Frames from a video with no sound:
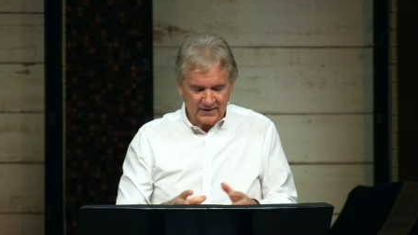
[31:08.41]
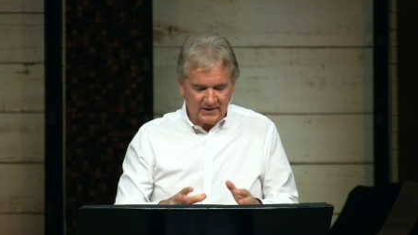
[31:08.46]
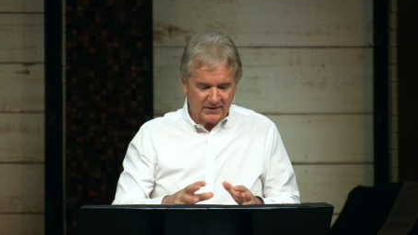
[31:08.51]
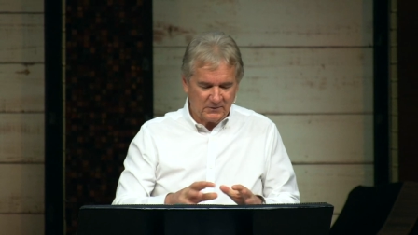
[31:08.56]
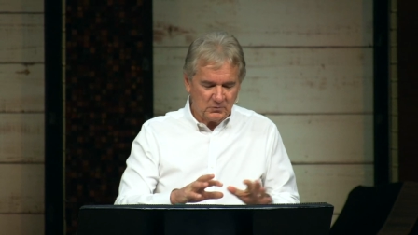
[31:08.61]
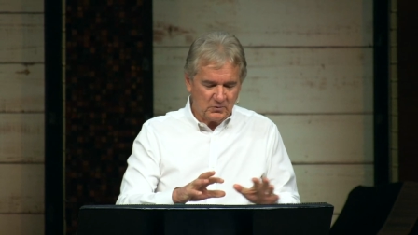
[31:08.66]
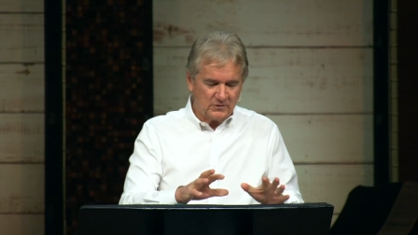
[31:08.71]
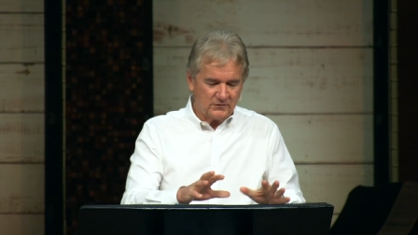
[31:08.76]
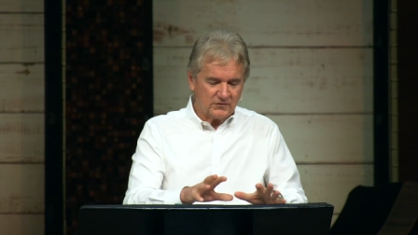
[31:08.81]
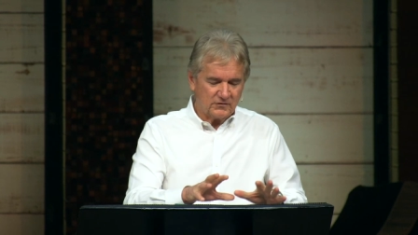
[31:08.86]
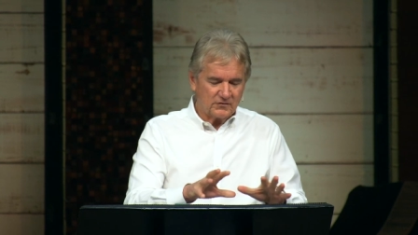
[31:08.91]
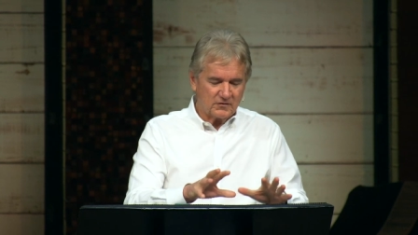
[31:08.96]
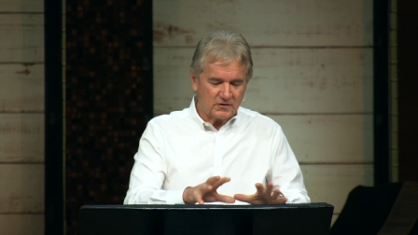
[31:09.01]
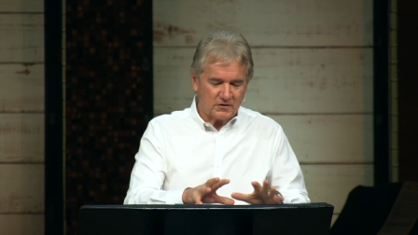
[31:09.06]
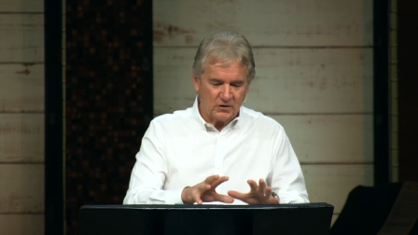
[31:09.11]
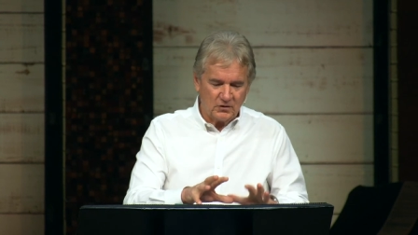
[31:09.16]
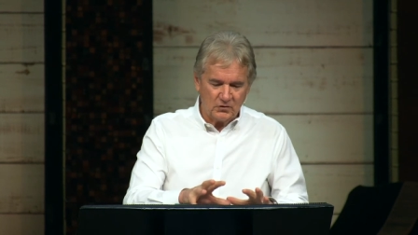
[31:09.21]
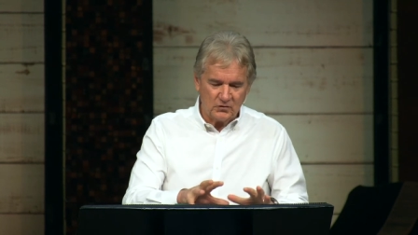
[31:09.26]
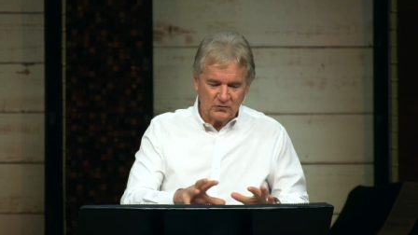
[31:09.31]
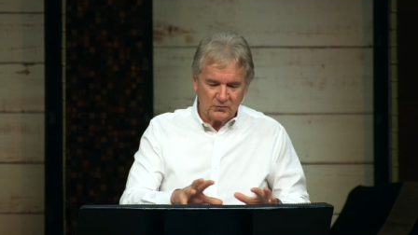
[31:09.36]
I want to just
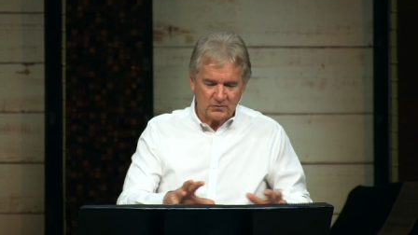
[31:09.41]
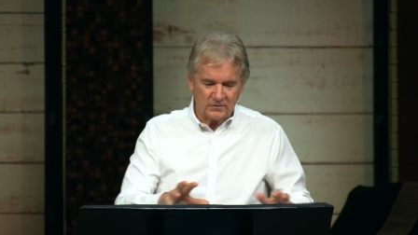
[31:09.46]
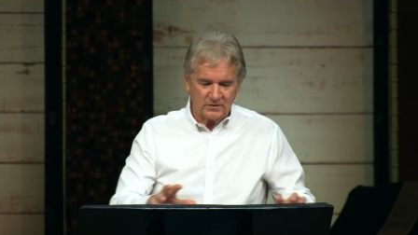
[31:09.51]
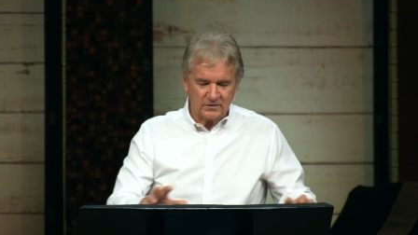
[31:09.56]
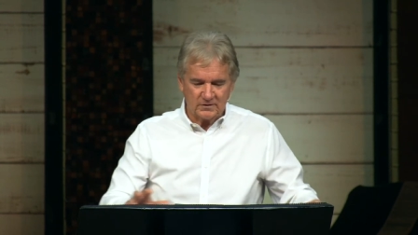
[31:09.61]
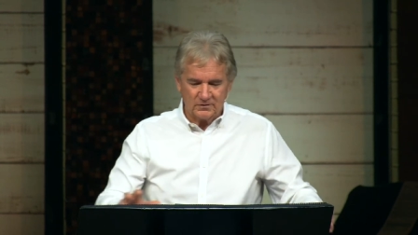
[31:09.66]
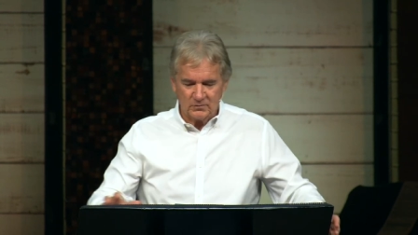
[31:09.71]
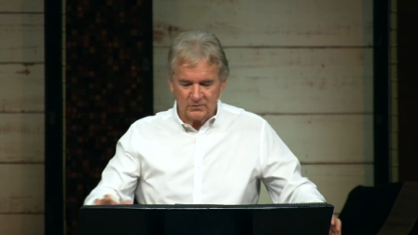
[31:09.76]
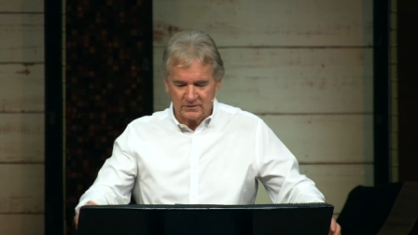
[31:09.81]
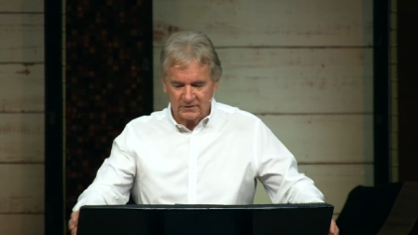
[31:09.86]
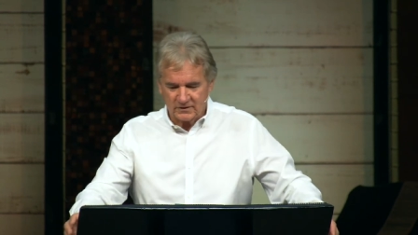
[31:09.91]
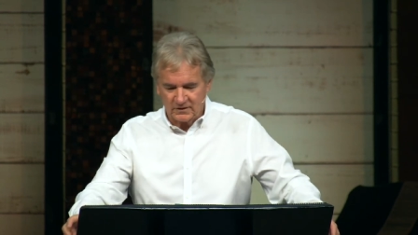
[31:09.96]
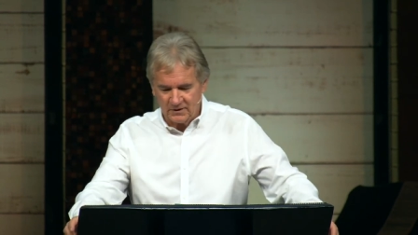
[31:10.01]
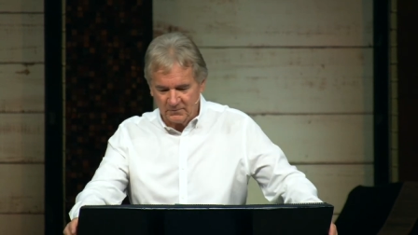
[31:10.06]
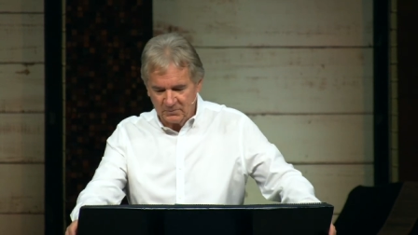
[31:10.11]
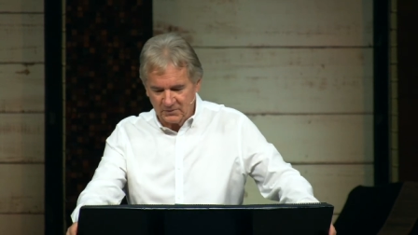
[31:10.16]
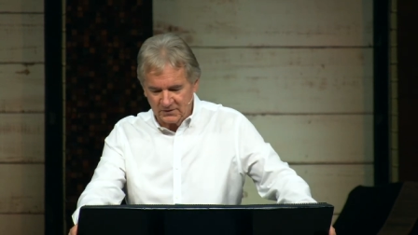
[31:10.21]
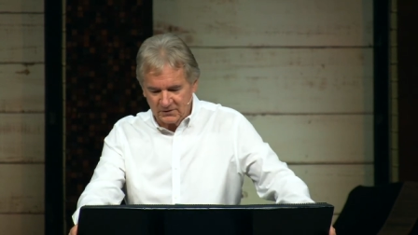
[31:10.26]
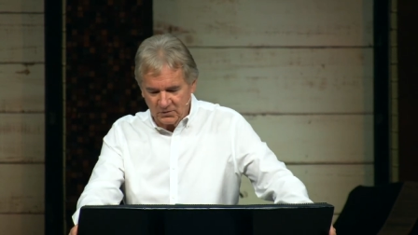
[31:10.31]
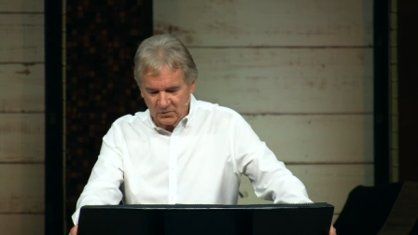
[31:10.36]
close with a, with a
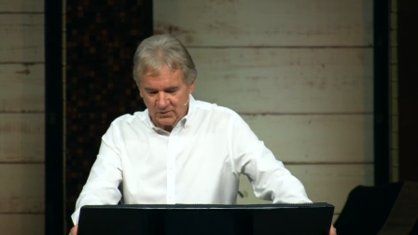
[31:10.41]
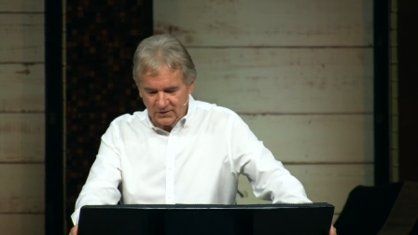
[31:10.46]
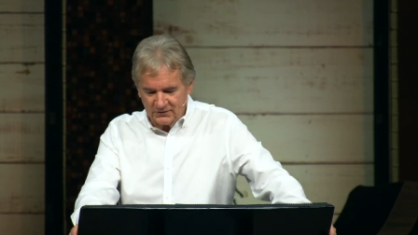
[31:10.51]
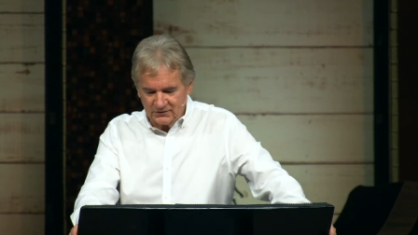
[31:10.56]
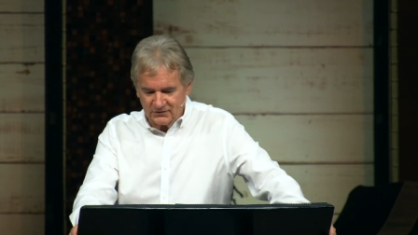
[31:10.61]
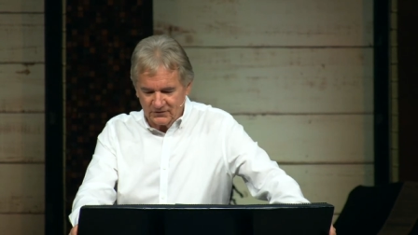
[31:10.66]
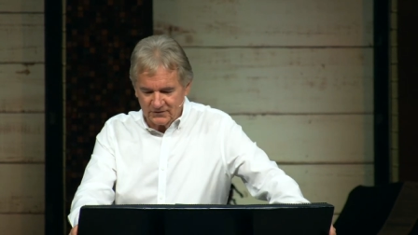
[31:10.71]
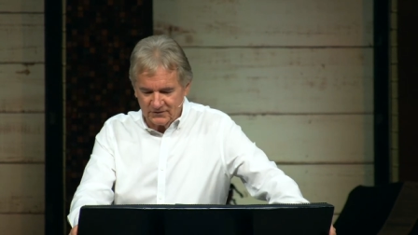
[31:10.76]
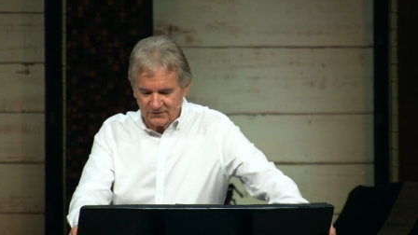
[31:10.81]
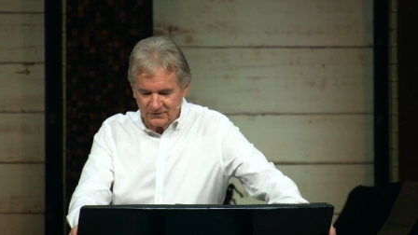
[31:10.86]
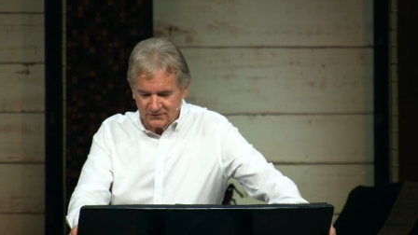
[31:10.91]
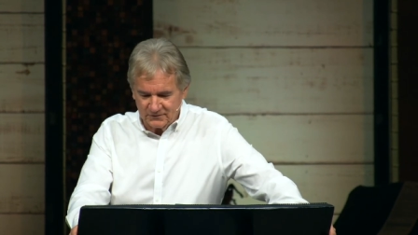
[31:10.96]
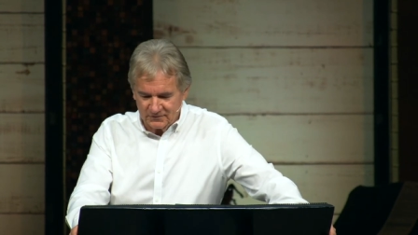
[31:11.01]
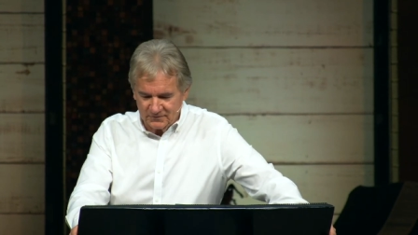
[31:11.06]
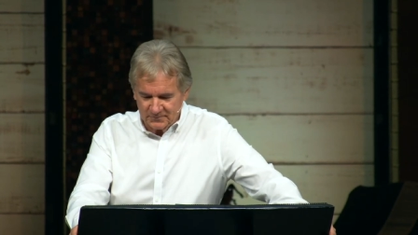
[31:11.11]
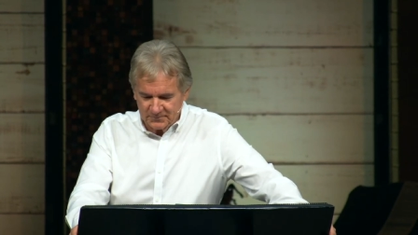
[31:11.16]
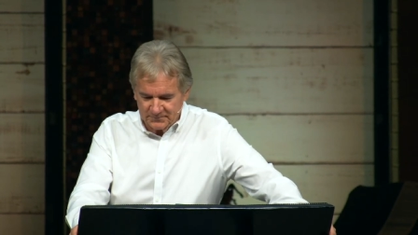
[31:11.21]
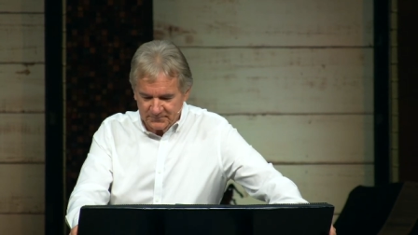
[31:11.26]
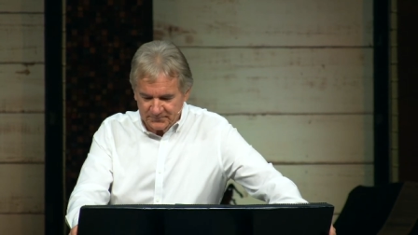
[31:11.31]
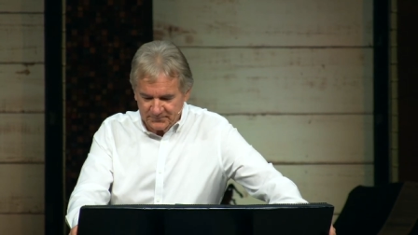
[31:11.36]
couple of
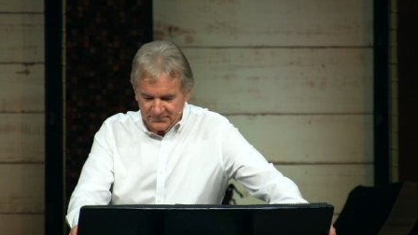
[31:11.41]
questions.